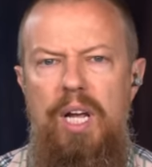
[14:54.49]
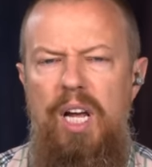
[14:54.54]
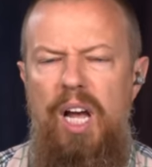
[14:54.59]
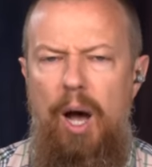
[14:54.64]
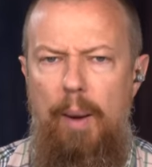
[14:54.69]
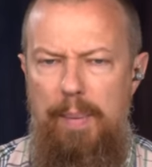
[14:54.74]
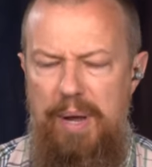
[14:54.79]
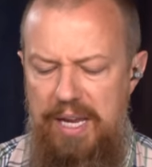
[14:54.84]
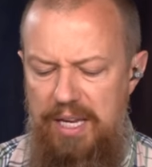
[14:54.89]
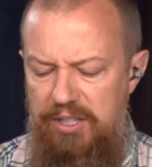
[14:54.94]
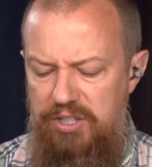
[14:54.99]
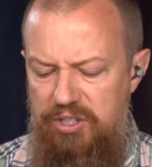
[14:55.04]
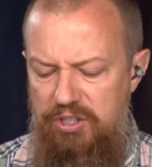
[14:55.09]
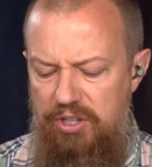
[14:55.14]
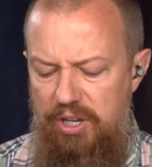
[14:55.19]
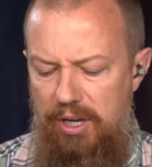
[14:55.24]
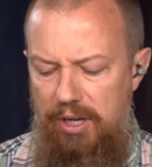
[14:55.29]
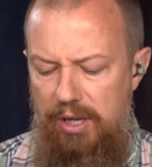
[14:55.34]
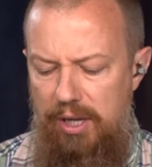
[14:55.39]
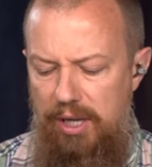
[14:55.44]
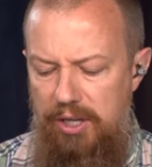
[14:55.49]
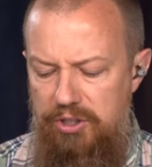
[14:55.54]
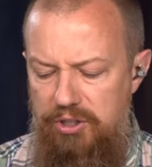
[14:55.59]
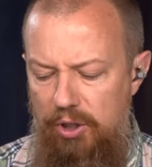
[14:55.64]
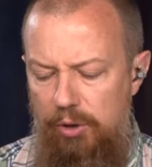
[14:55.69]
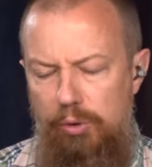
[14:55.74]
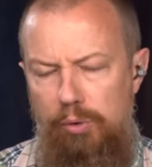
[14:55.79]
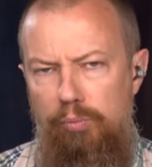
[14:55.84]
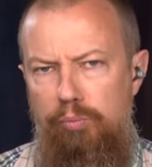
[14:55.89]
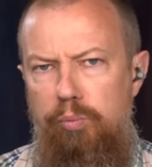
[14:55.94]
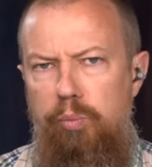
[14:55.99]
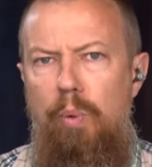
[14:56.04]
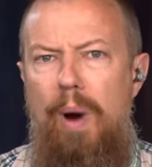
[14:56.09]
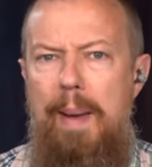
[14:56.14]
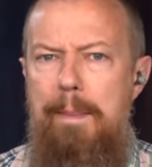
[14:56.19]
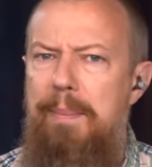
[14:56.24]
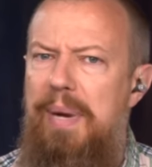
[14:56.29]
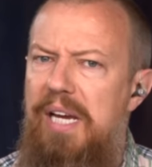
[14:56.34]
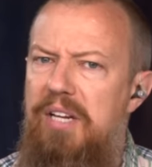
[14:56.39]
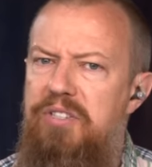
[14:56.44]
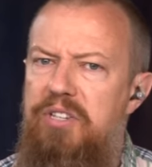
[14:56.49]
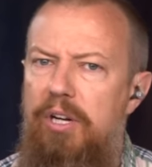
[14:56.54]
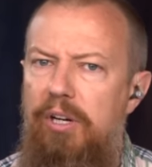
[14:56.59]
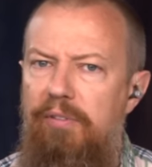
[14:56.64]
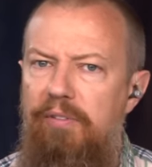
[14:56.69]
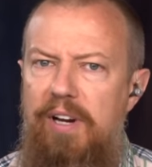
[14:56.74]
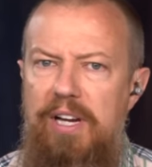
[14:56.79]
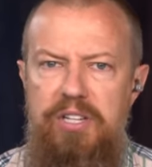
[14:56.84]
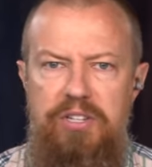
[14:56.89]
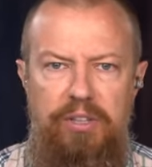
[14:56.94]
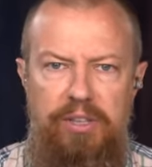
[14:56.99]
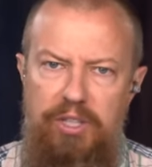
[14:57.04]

Um, it's it's a web-based interface,